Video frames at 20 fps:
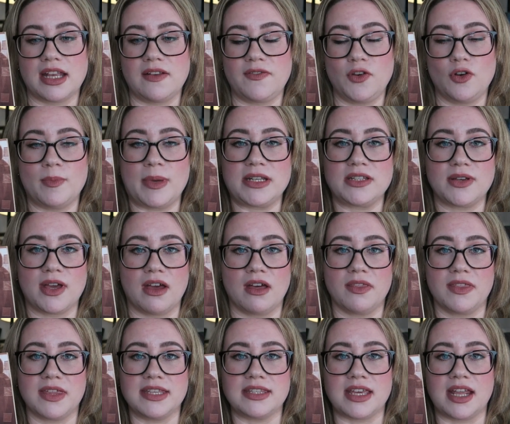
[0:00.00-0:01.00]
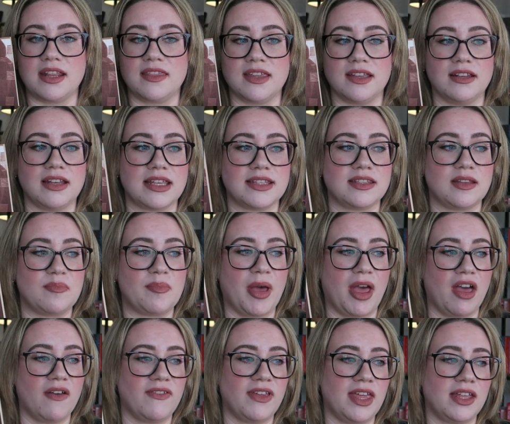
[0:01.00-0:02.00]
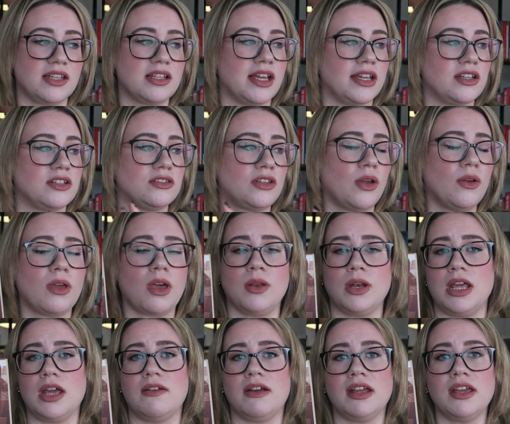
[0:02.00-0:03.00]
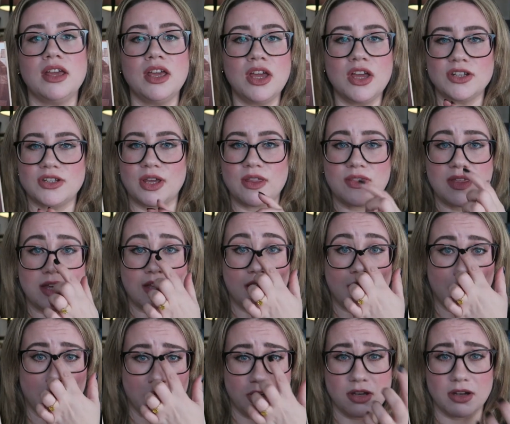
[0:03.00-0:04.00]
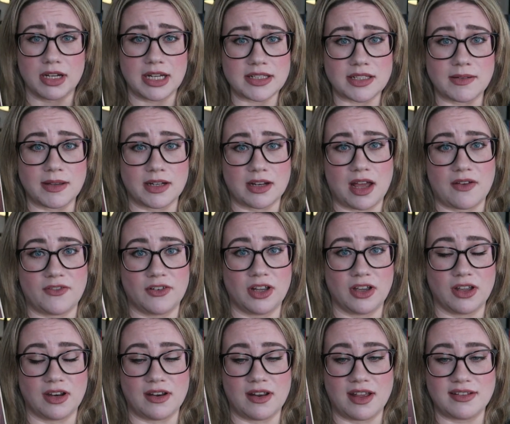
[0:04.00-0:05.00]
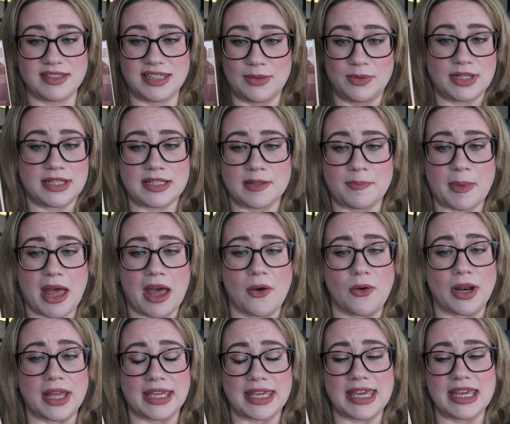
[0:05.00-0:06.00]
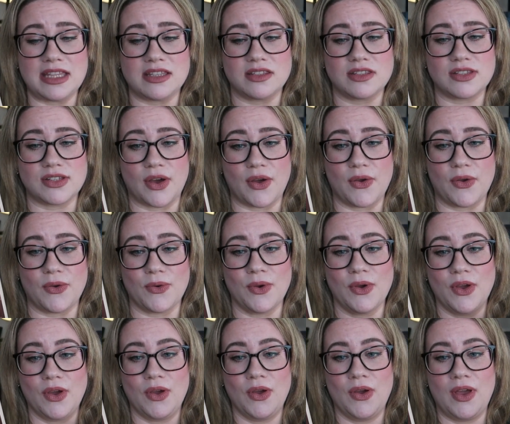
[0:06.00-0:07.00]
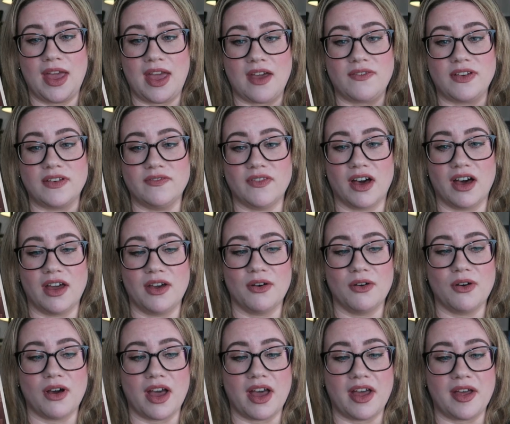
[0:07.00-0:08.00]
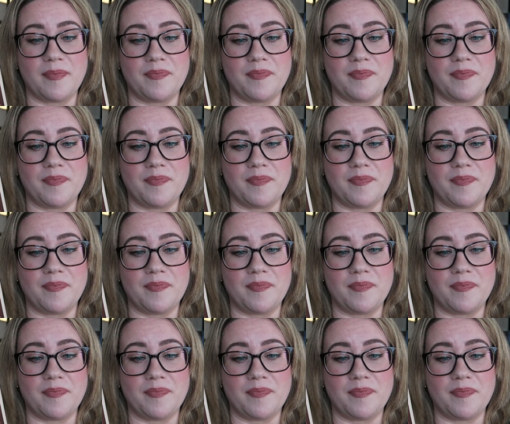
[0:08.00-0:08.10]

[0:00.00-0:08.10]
if your mental health is anything less than perfect, like, don't go near it. Don't think, I'm curious, I'm gonna have a look and see what it's about. Like, it's so effing vile.